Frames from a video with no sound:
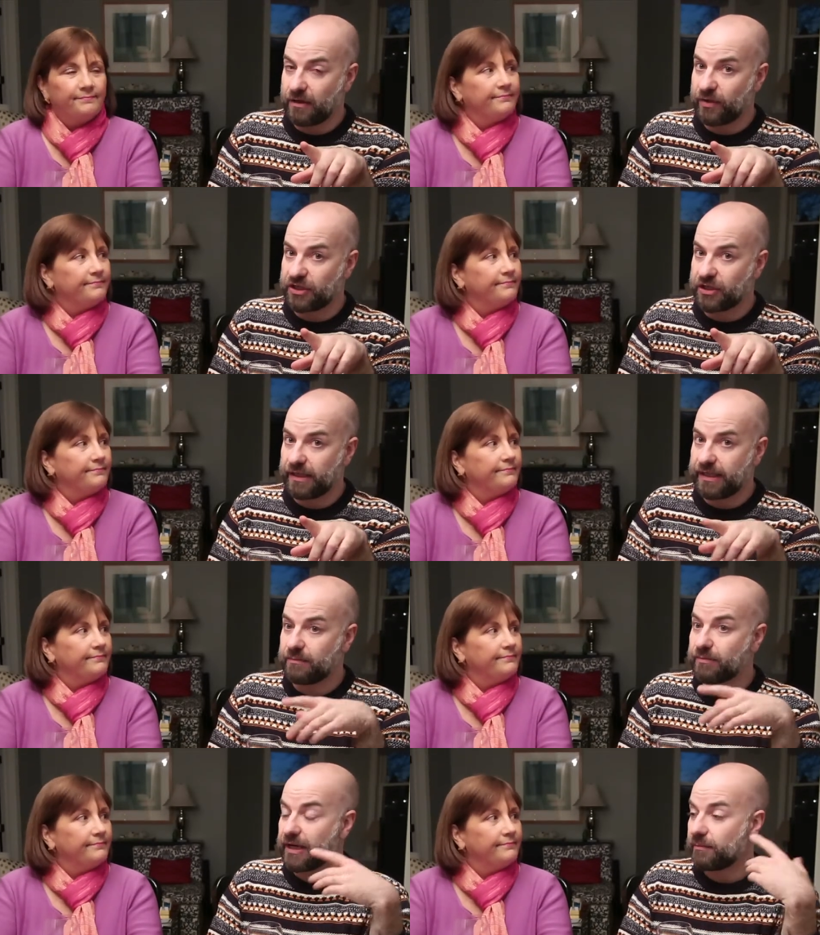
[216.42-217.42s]
Speaker 1: originally,
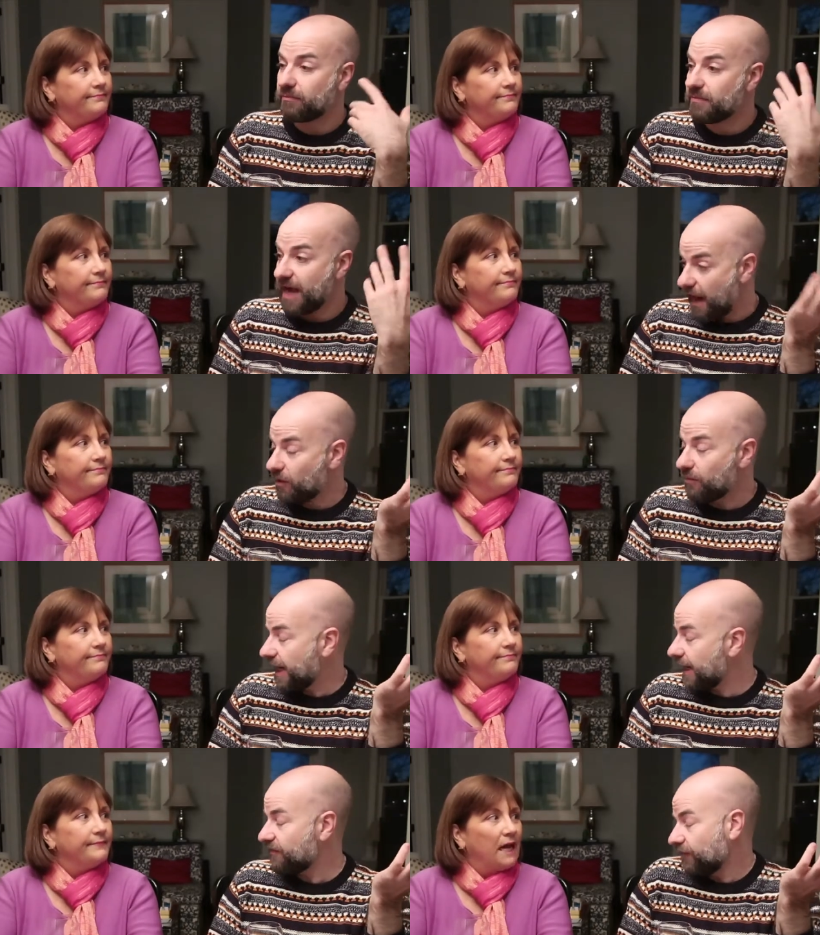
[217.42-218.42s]
but now
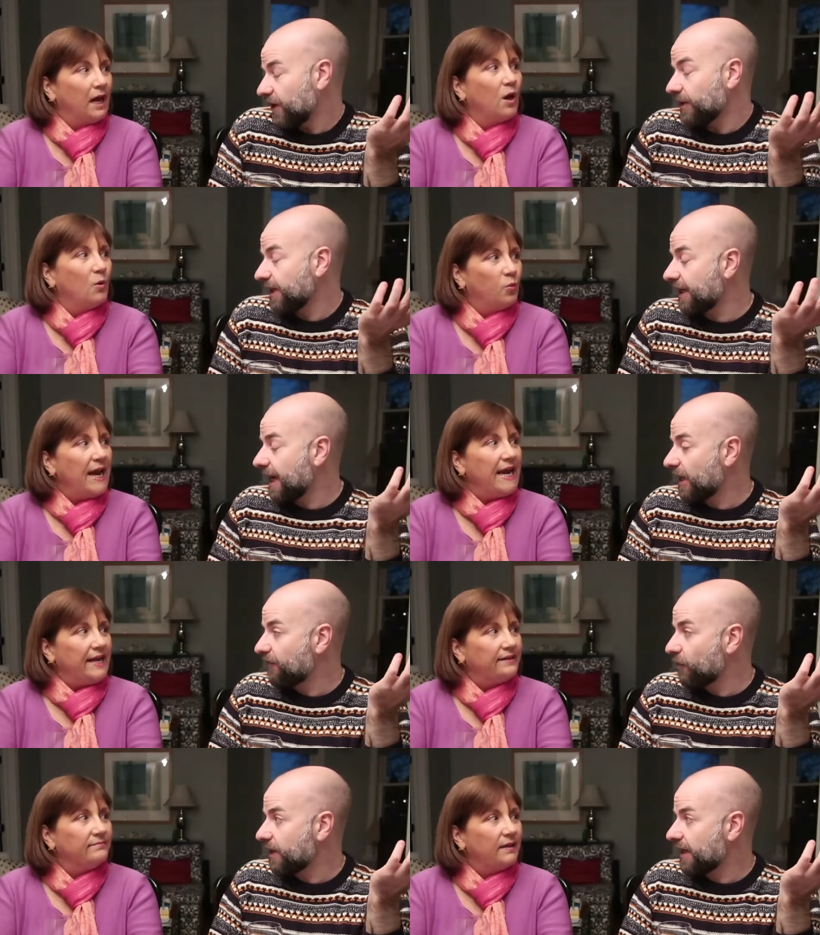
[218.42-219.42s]
made frequently in right.
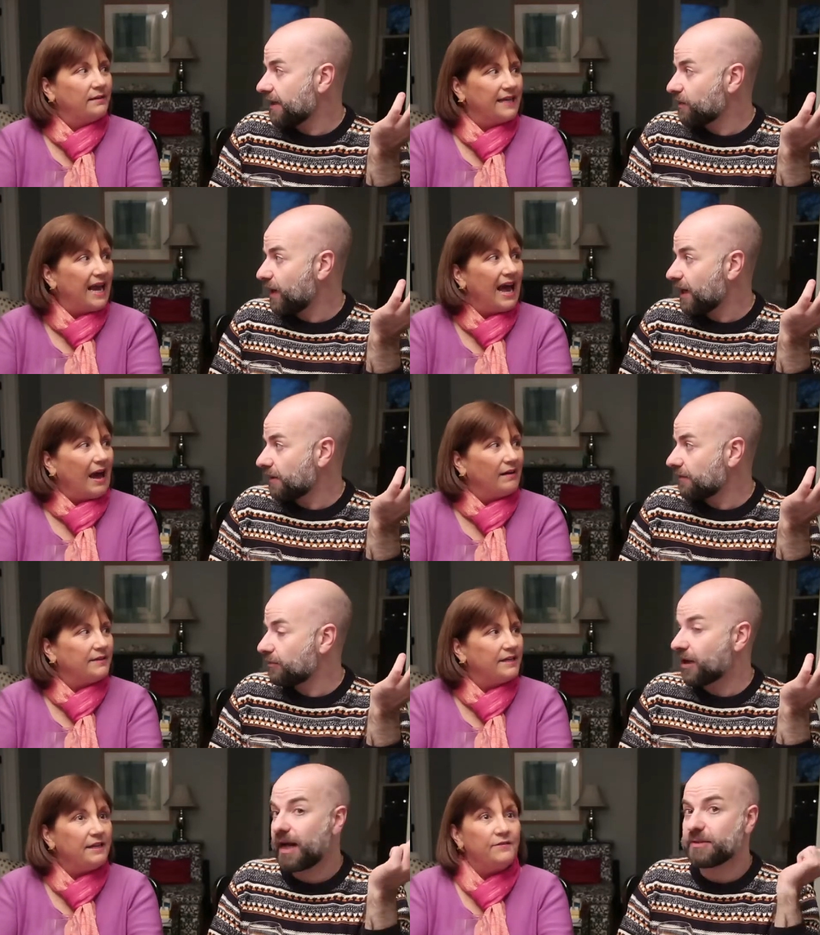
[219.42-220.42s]
California as yeah. well.
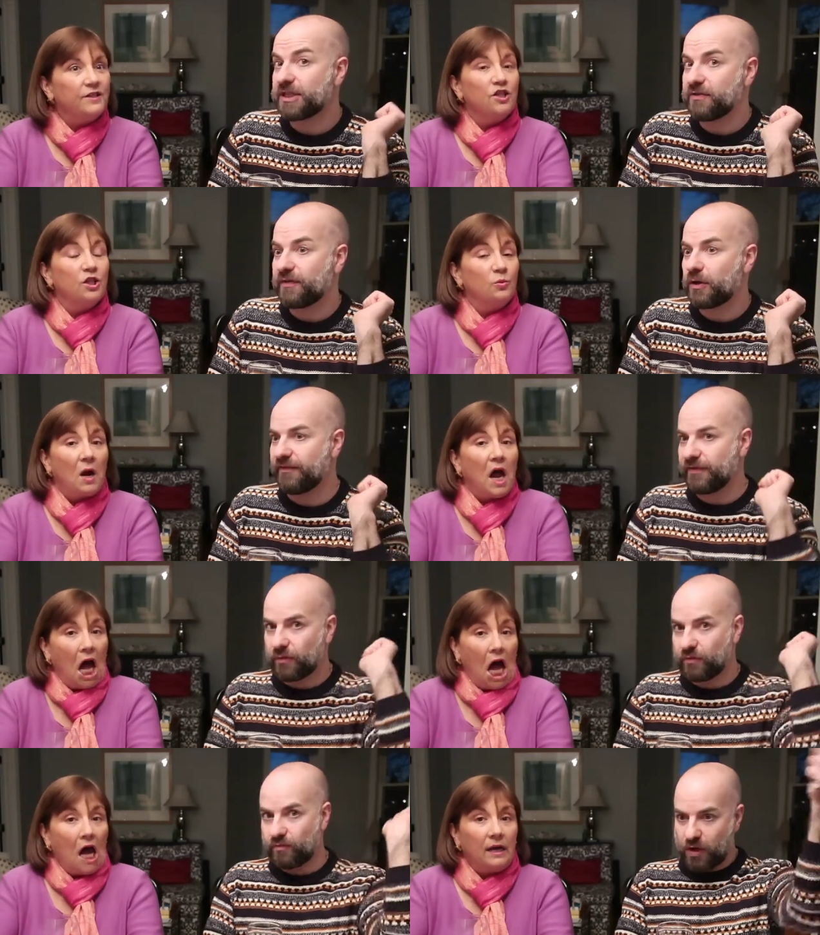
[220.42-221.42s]
Perhaps and even you've Syrah.
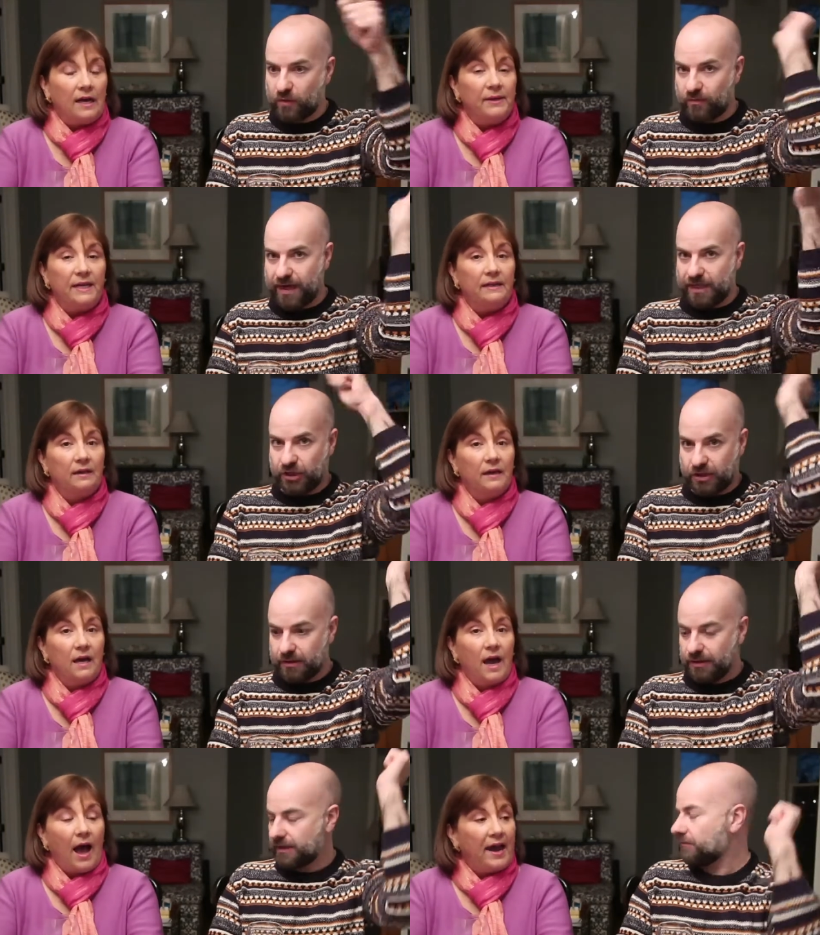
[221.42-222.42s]
heard the Rhone I mean,
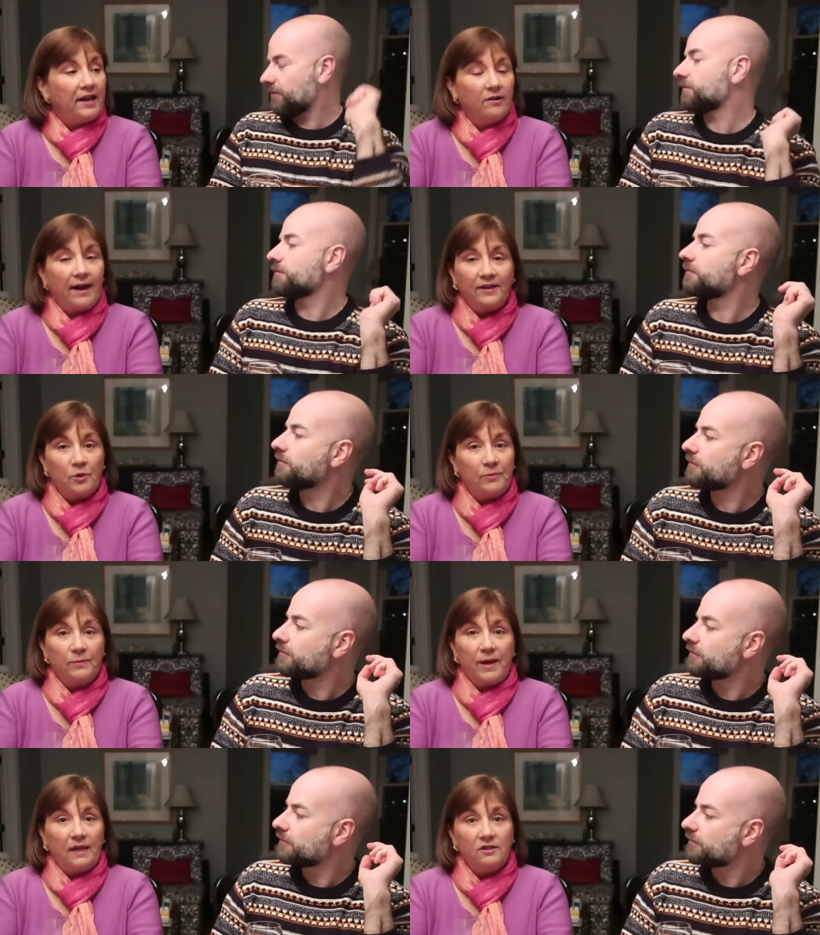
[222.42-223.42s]
Rangers.
Speaker 2: I cracked open
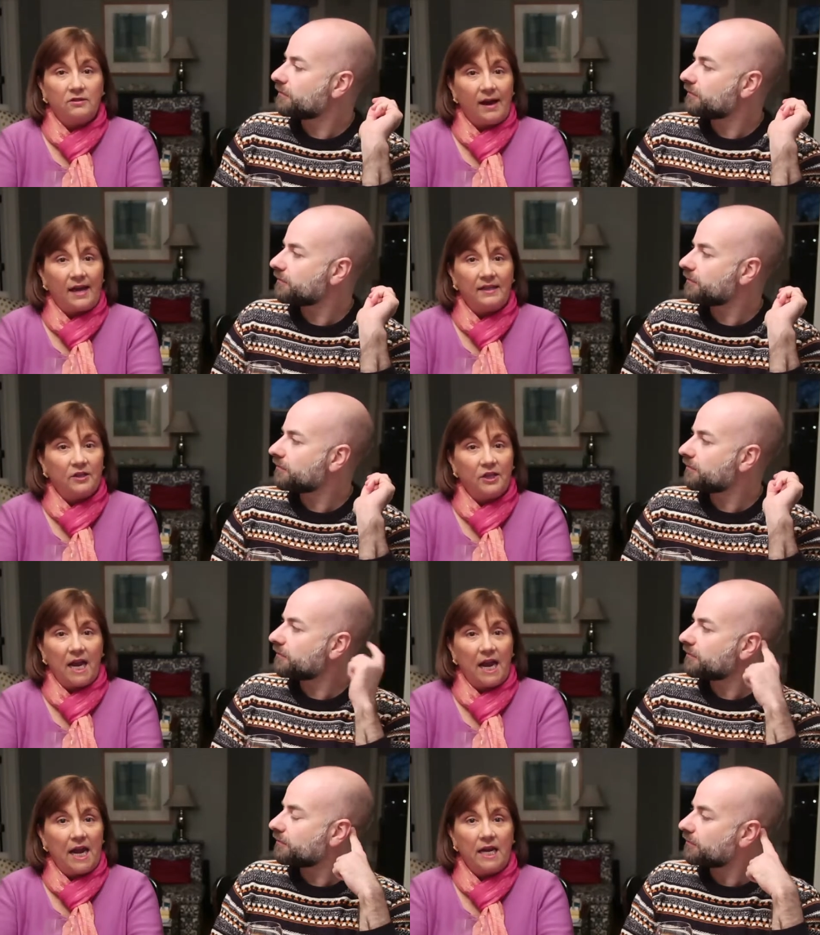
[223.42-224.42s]
a bottle of Syrah the other
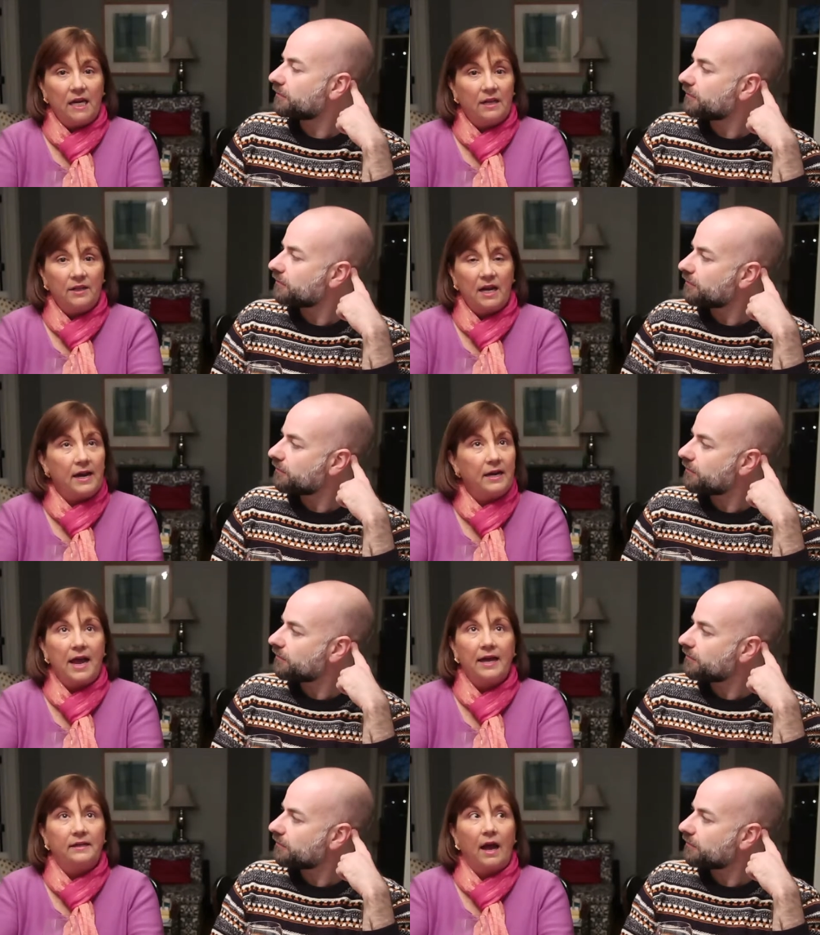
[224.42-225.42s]
night that and I
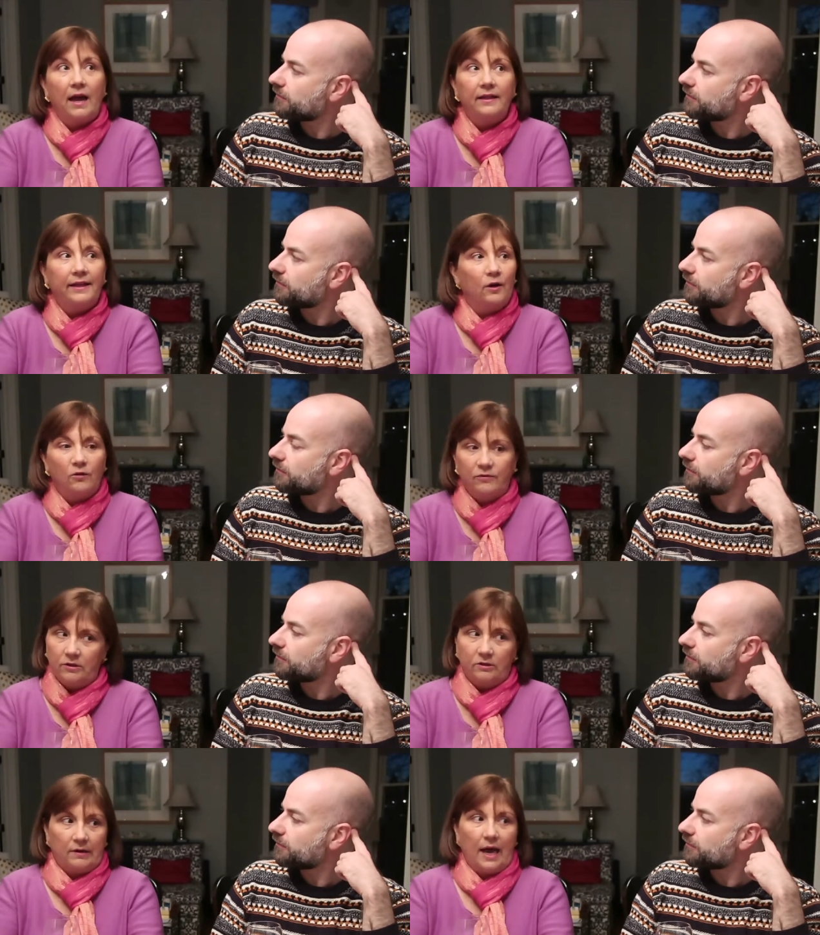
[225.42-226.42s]
had I like over
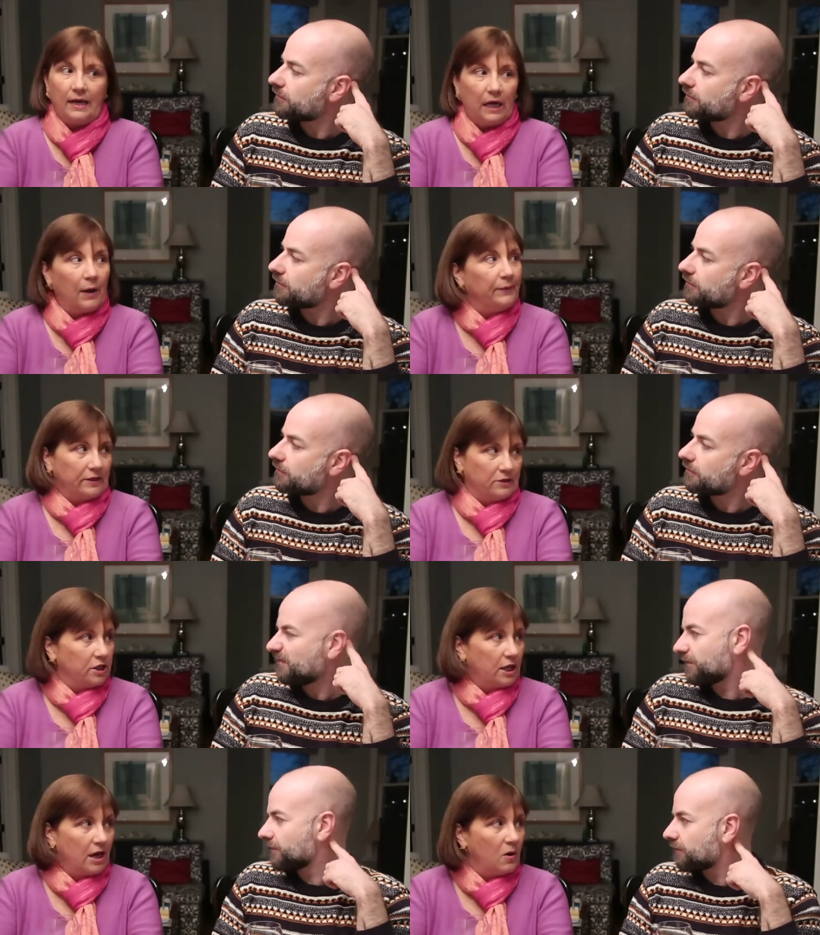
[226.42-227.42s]
Syrah a couple years
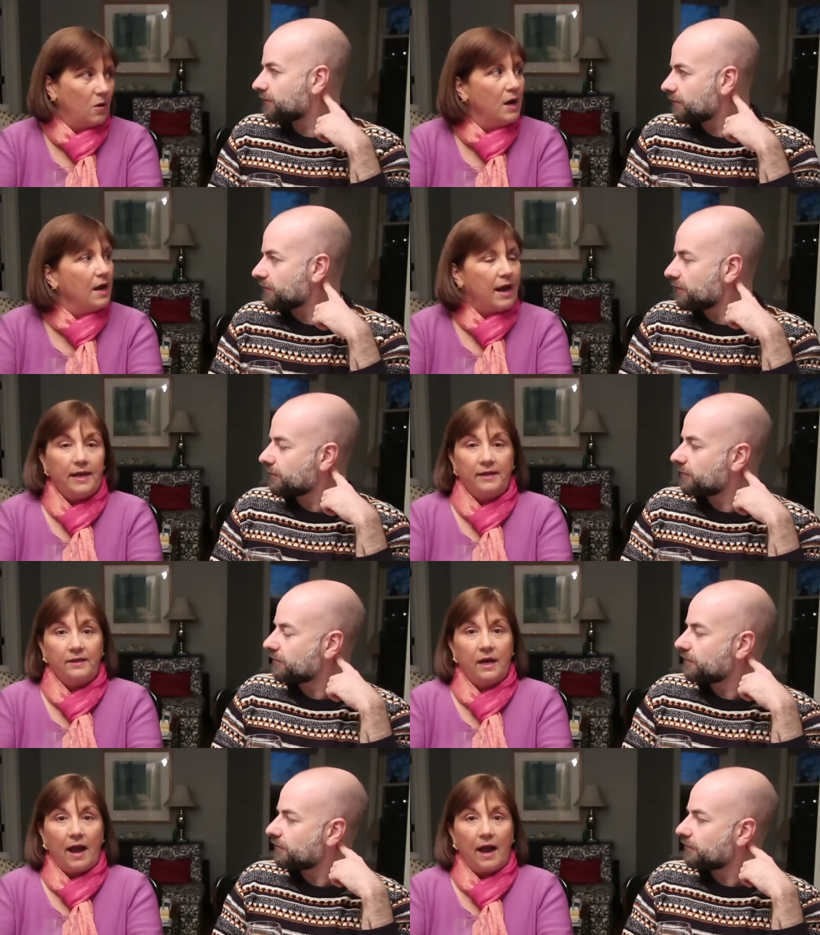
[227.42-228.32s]
ago. And